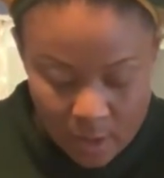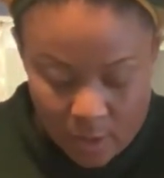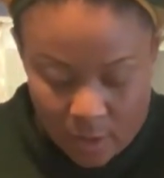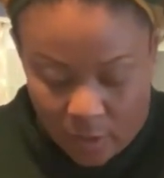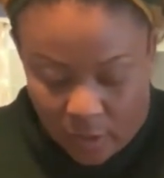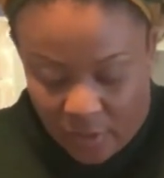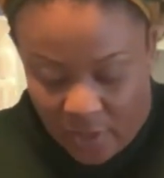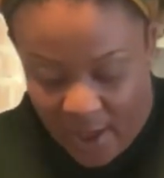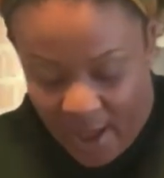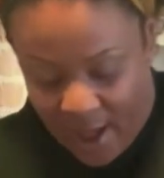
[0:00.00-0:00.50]

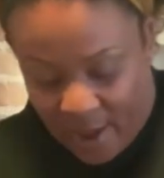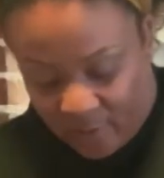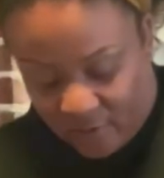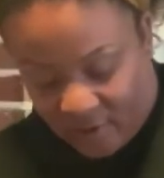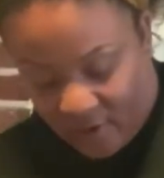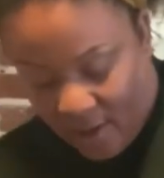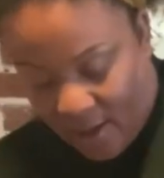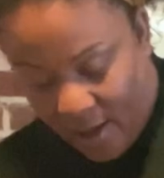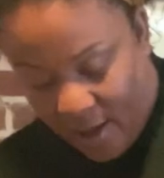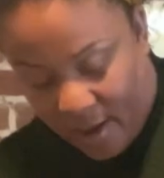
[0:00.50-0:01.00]
on the
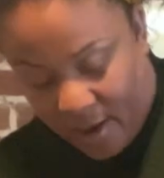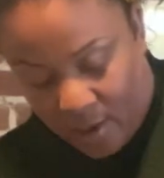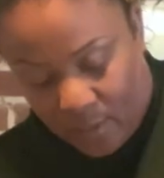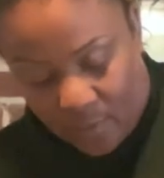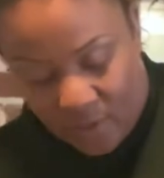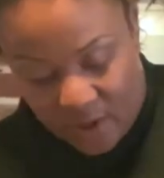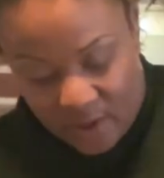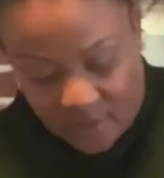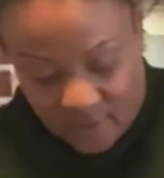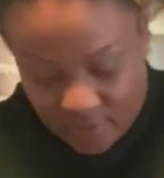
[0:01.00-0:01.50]
outside,
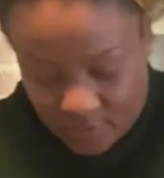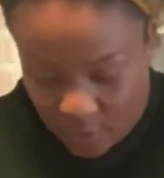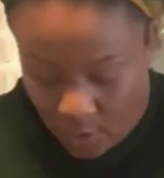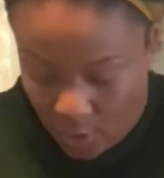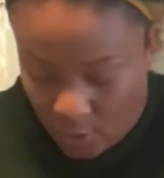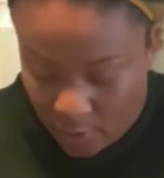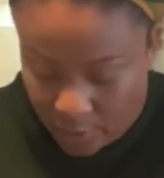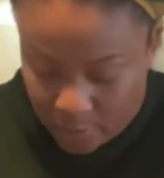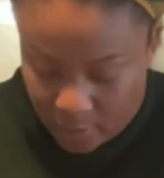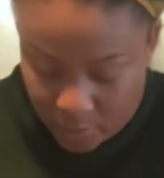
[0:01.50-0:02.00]
because it's
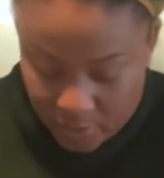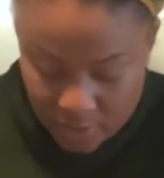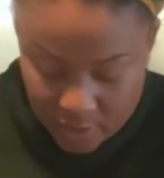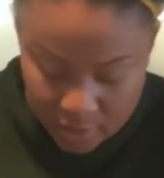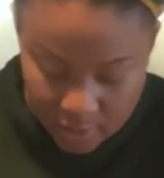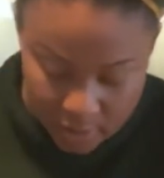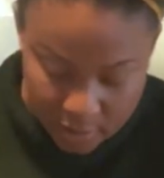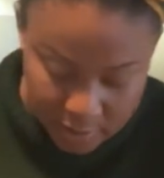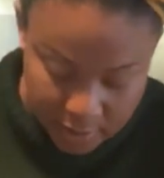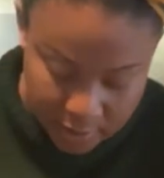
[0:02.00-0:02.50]
all going to be
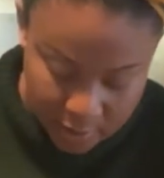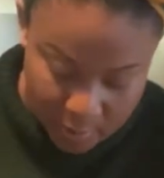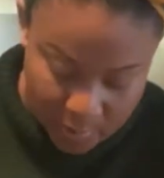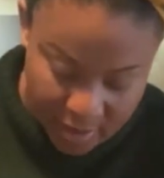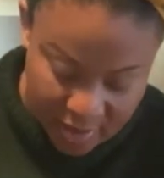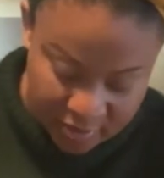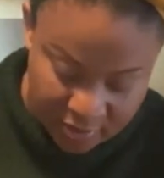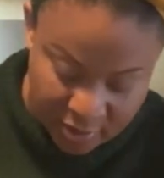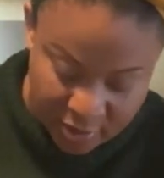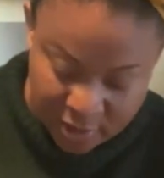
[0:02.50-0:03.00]
good anyway.
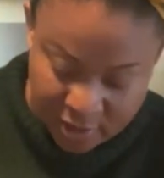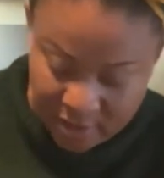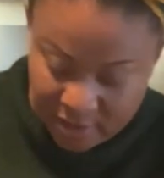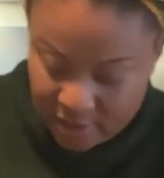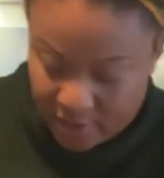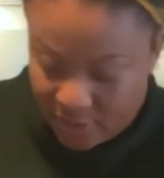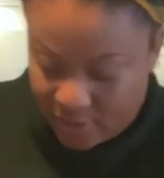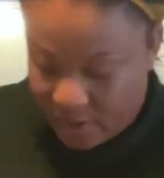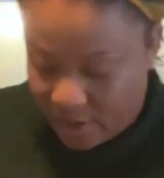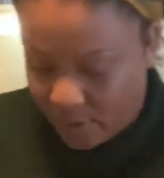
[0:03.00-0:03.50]
It's going to get
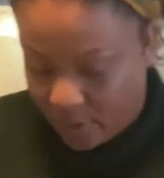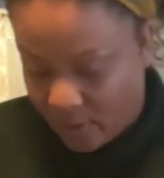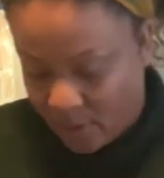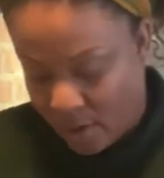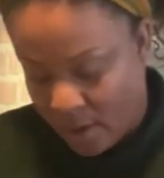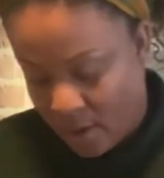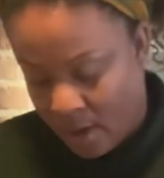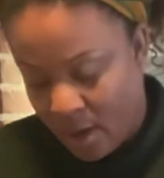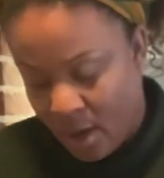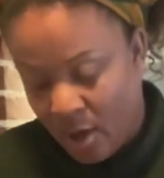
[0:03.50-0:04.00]
in there.
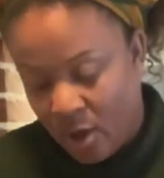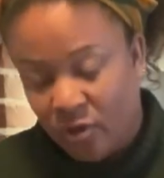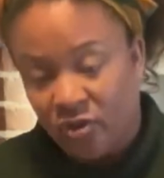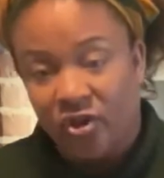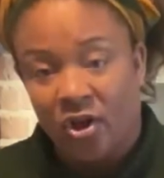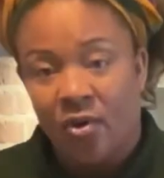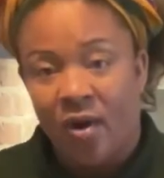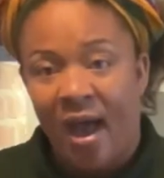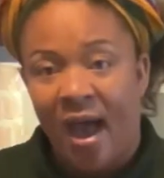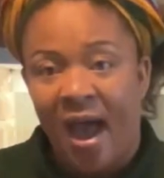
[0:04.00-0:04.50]

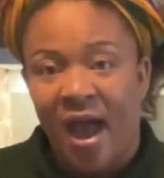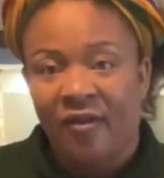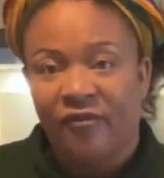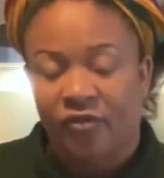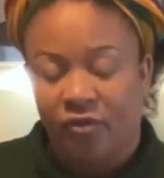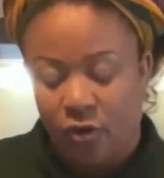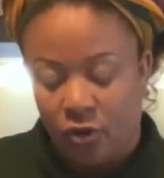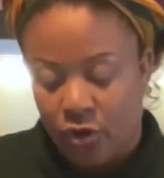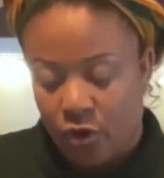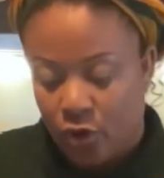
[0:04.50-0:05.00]
So
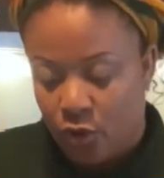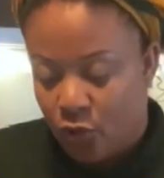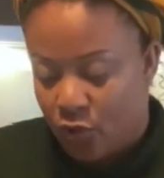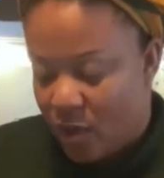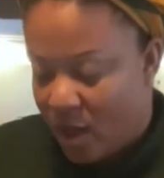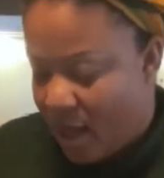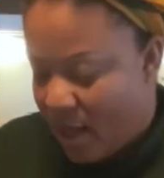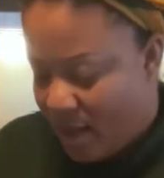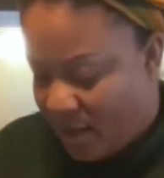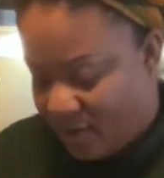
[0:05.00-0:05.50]
after you
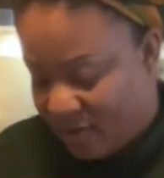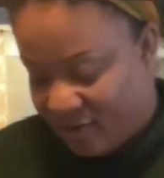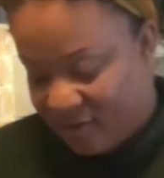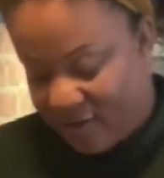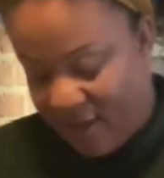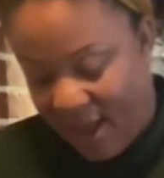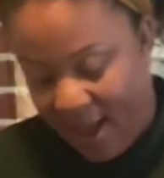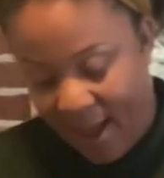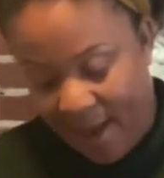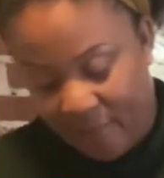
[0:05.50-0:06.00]

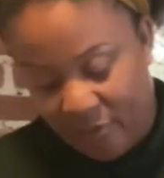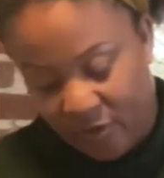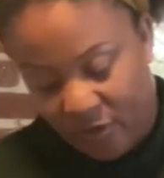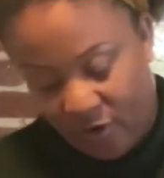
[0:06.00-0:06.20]
stab the